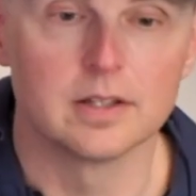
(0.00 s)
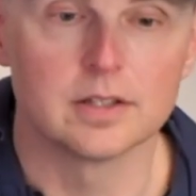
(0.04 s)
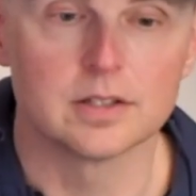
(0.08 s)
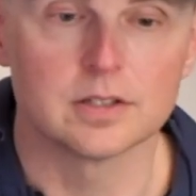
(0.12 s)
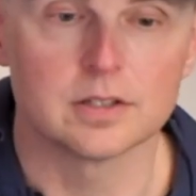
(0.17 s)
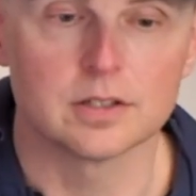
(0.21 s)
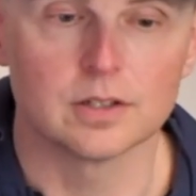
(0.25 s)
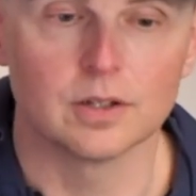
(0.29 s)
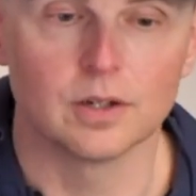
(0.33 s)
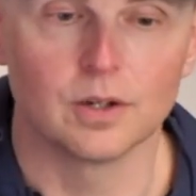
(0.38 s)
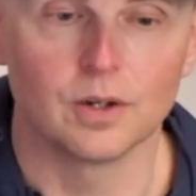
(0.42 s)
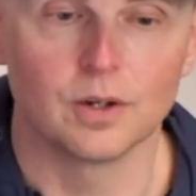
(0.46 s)

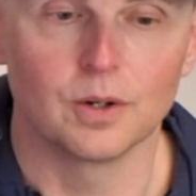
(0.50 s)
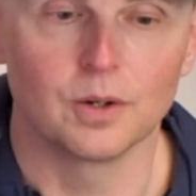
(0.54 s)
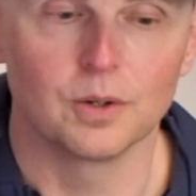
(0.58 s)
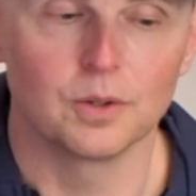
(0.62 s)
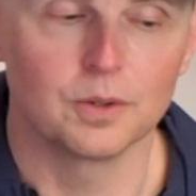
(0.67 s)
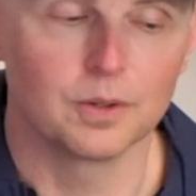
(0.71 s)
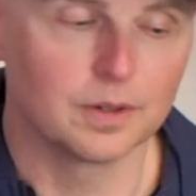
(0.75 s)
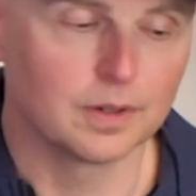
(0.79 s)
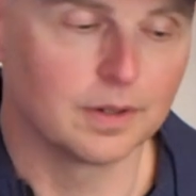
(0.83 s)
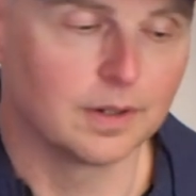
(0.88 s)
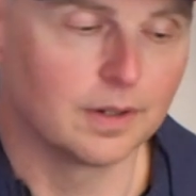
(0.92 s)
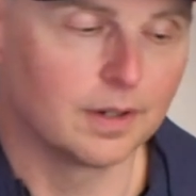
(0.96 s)

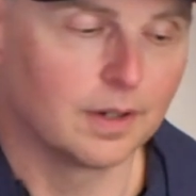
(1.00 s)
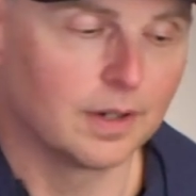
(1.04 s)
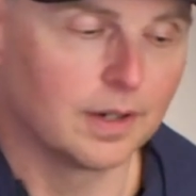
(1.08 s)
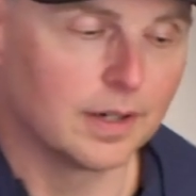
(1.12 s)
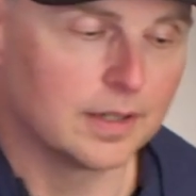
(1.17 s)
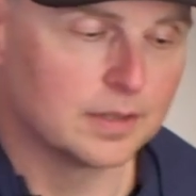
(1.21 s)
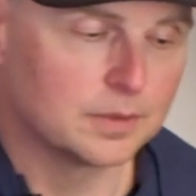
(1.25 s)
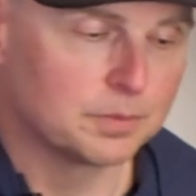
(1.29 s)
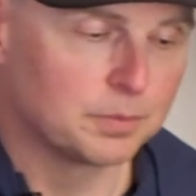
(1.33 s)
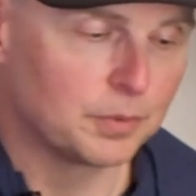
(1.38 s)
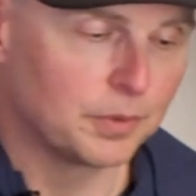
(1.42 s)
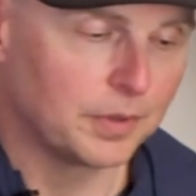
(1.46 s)
So
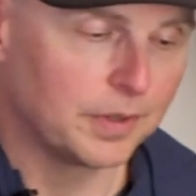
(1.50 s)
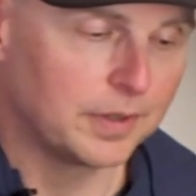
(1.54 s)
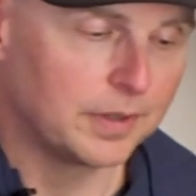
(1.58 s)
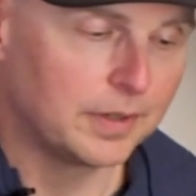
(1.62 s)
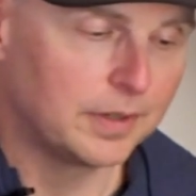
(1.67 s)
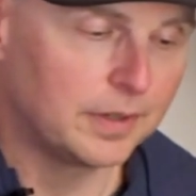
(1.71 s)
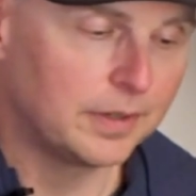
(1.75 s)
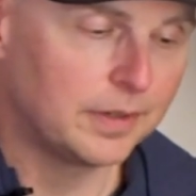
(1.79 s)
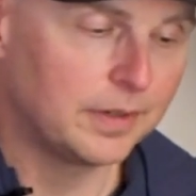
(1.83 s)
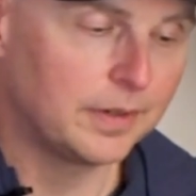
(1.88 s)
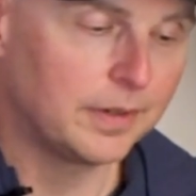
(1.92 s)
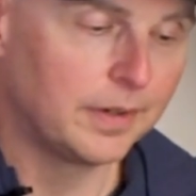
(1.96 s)
let's put it
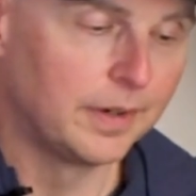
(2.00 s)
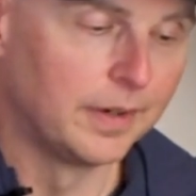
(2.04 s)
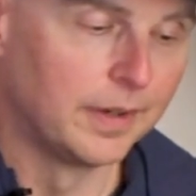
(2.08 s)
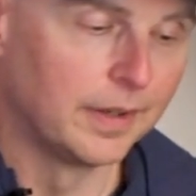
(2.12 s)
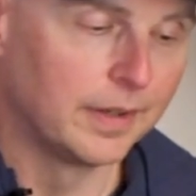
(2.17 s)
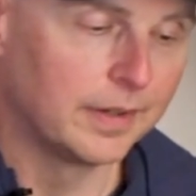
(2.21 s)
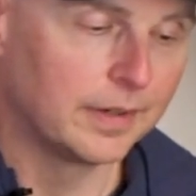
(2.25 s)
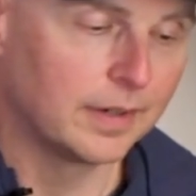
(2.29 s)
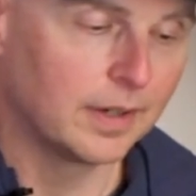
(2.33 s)
here.